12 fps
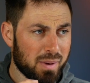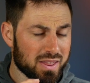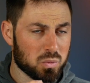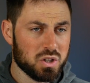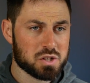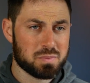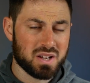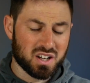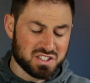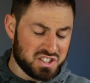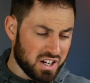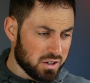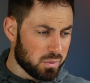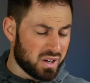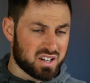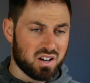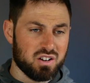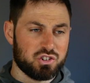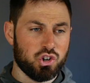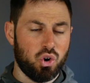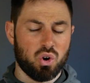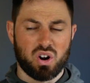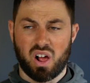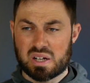the worst people. I genuinely can't
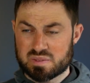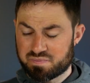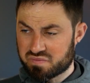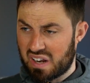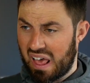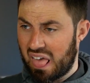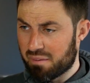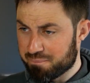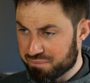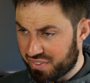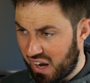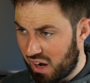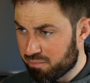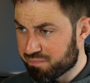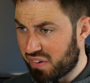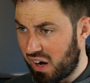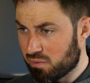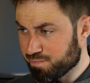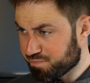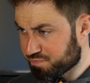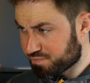talk. Also, this video is sponsored by